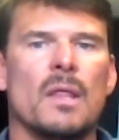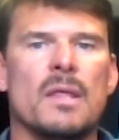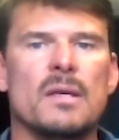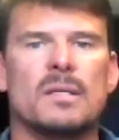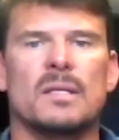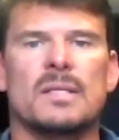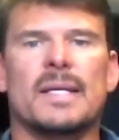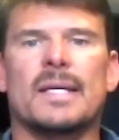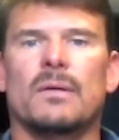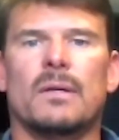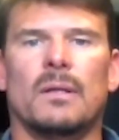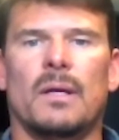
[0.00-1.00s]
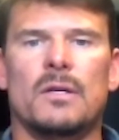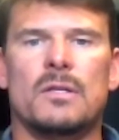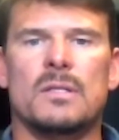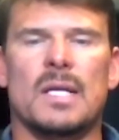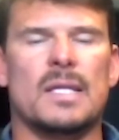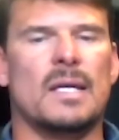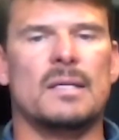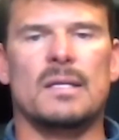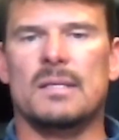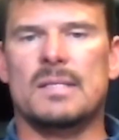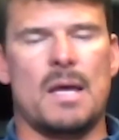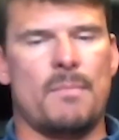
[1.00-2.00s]
This is a calculation that
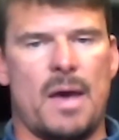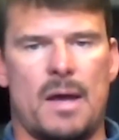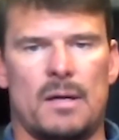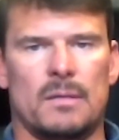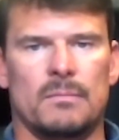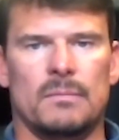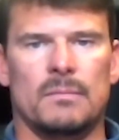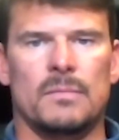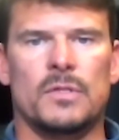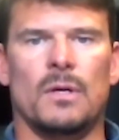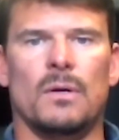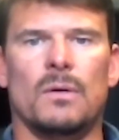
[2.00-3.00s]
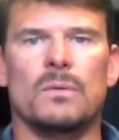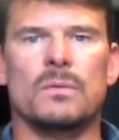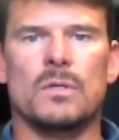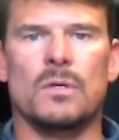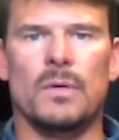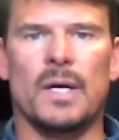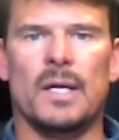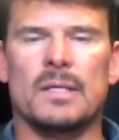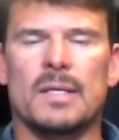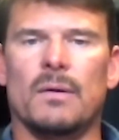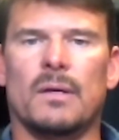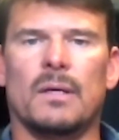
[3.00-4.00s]
does not matter. So go ahead
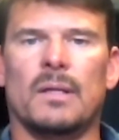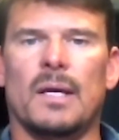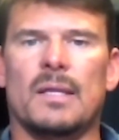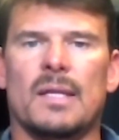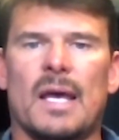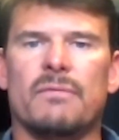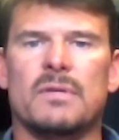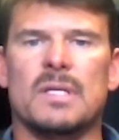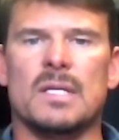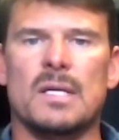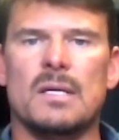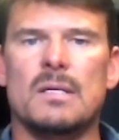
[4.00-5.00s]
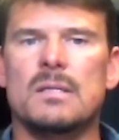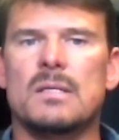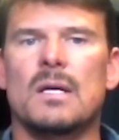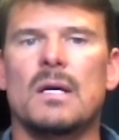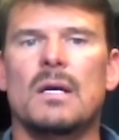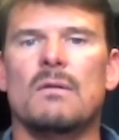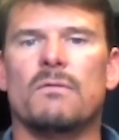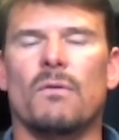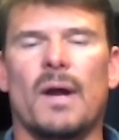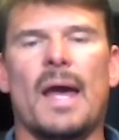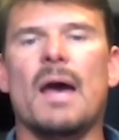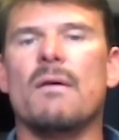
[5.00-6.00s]
and calculate the FTEs
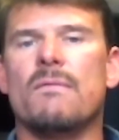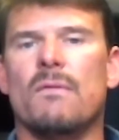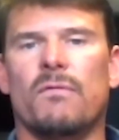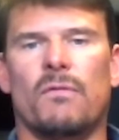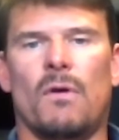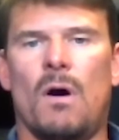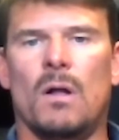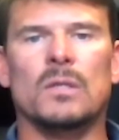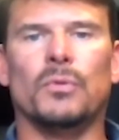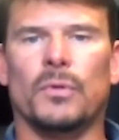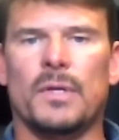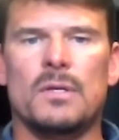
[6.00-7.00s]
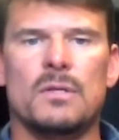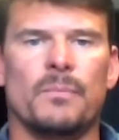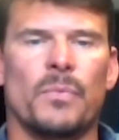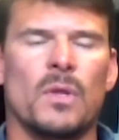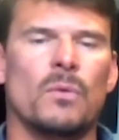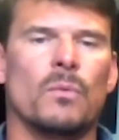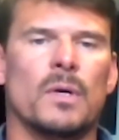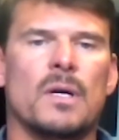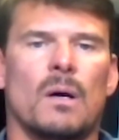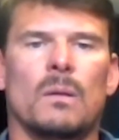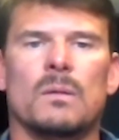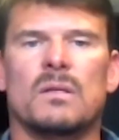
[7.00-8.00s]
for all employees,
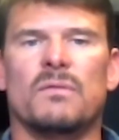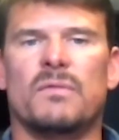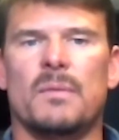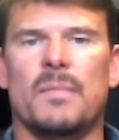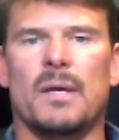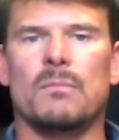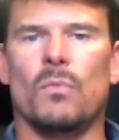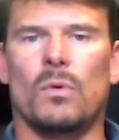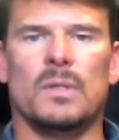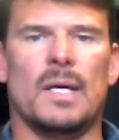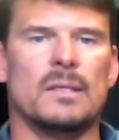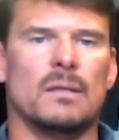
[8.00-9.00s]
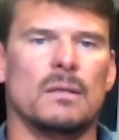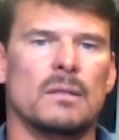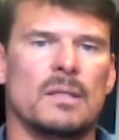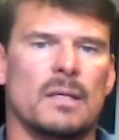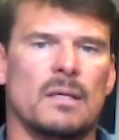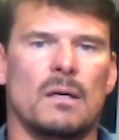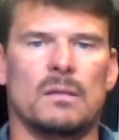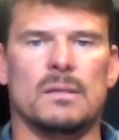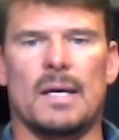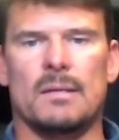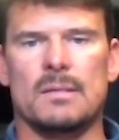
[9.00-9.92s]
regardless if they make more or less than $100,000.